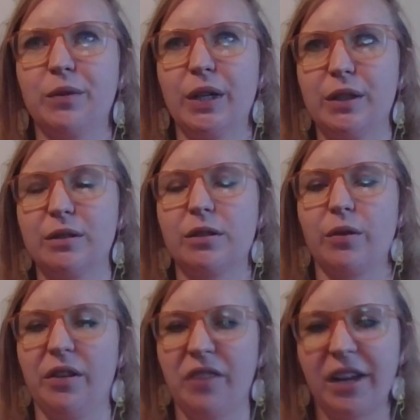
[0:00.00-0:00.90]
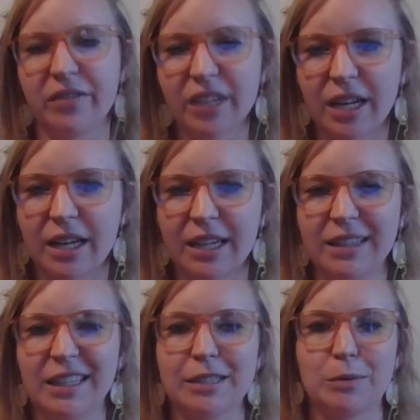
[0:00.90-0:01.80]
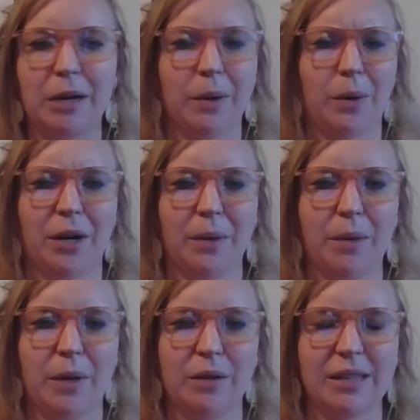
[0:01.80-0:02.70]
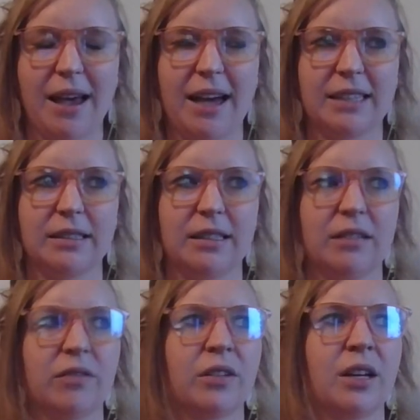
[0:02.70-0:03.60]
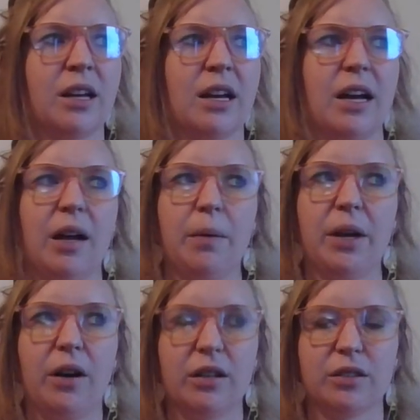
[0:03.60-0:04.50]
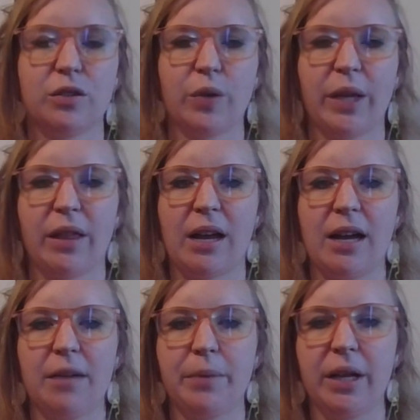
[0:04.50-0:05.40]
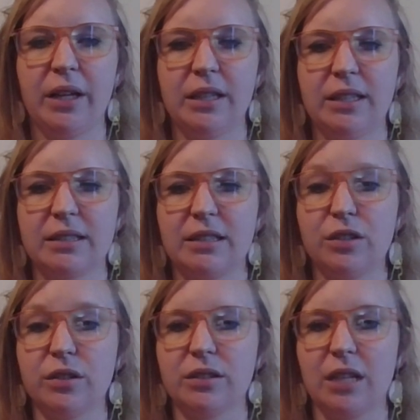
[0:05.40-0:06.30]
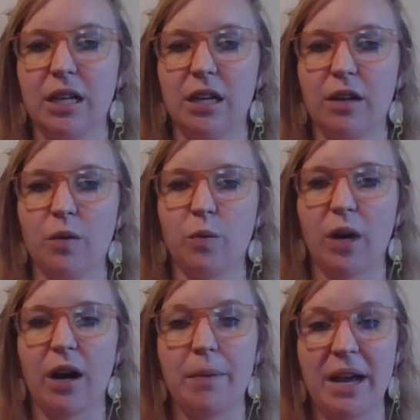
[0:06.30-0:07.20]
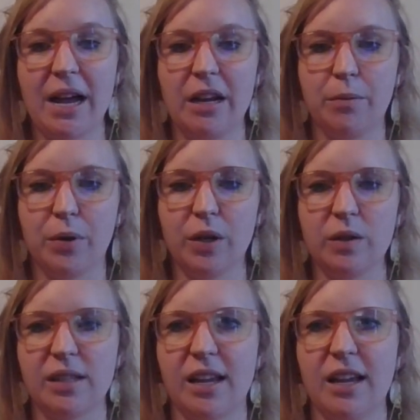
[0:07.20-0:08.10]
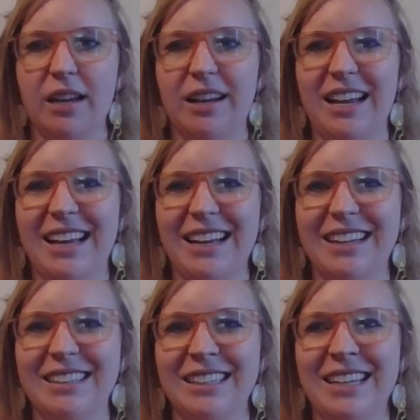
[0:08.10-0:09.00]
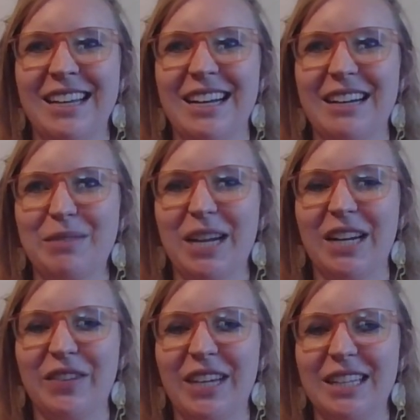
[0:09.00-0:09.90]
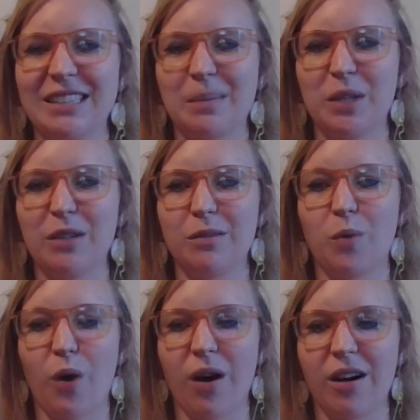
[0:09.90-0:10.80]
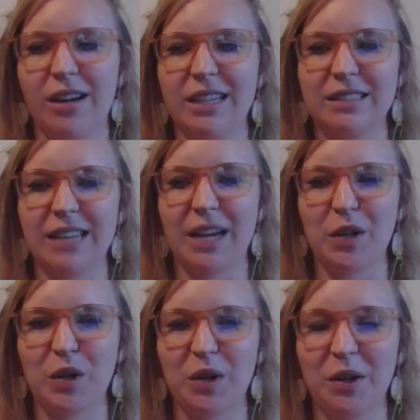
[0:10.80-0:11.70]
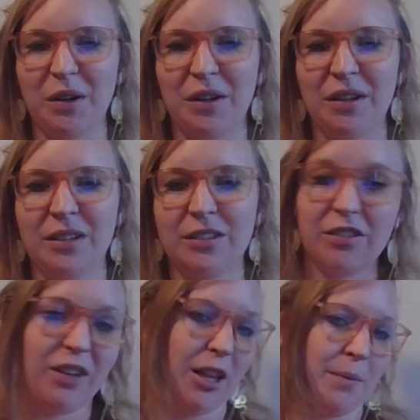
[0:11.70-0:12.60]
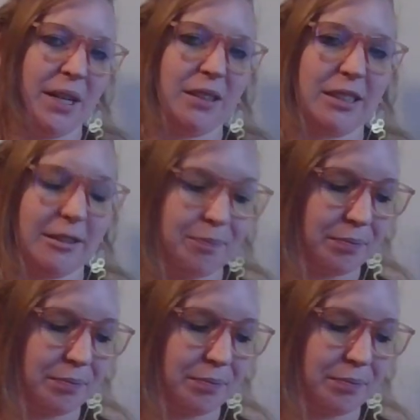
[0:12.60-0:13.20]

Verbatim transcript: rose 359 That's probably where I'm the most active. Um, and also join that mailing list because you'll see where I'm at in person and um, kind of get some of those more insider developments.